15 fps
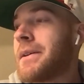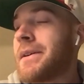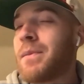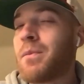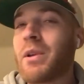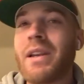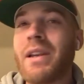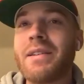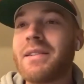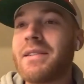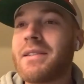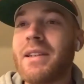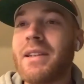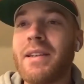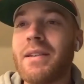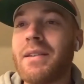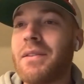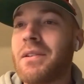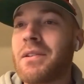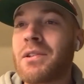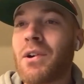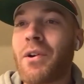We didn't see the
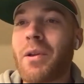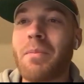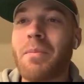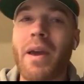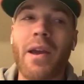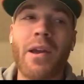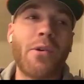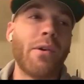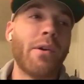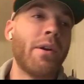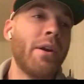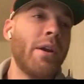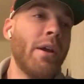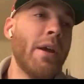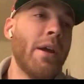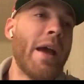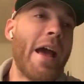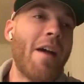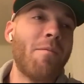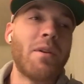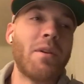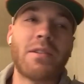starting backcourt
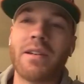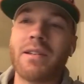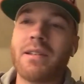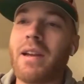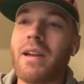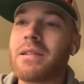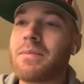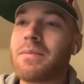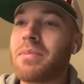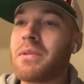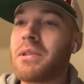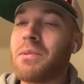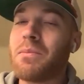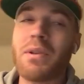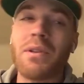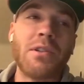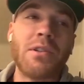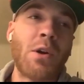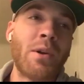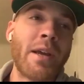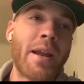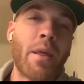have much success.
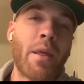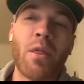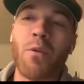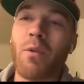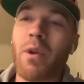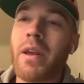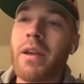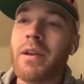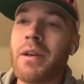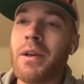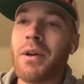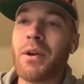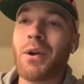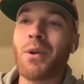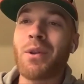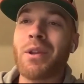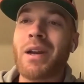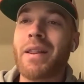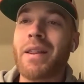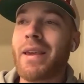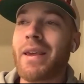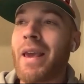Pinzone had a 3 early on
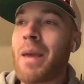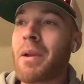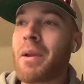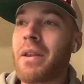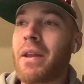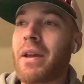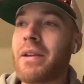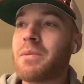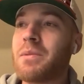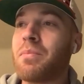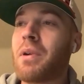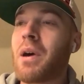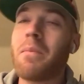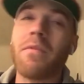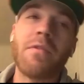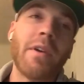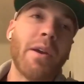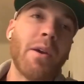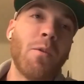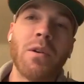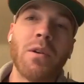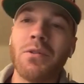in the game on a nice pump
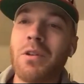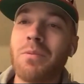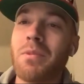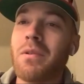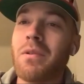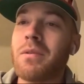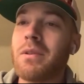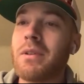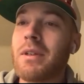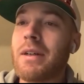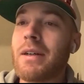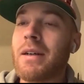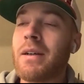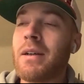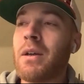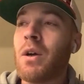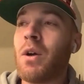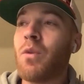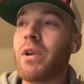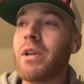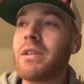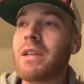fake, 1 dribble,
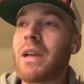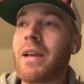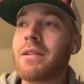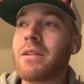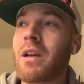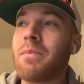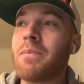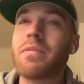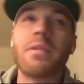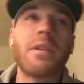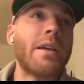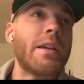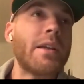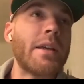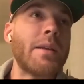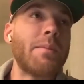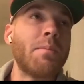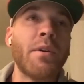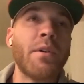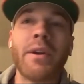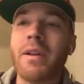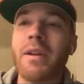resize up and
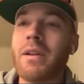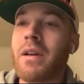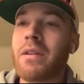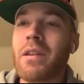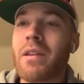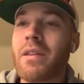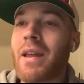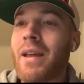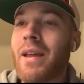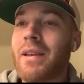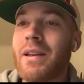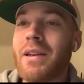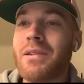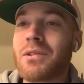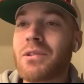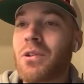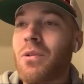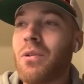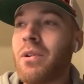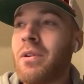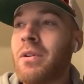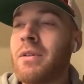buried it. Other than that, he didn't
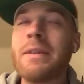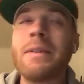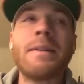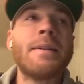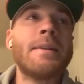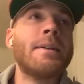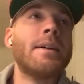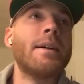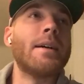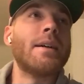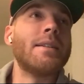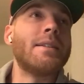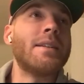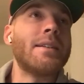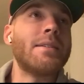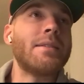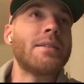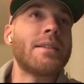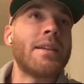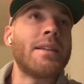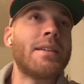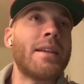score.
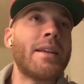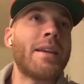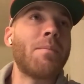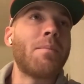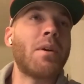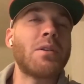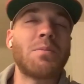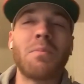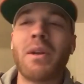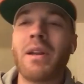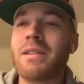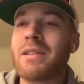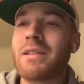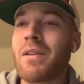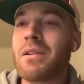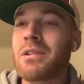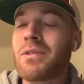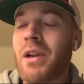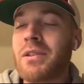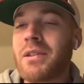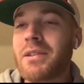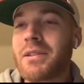Didn't get much minutes down the
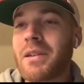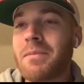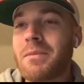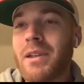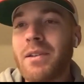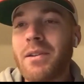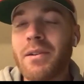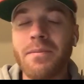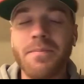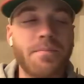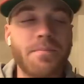stretch, it seemed, either.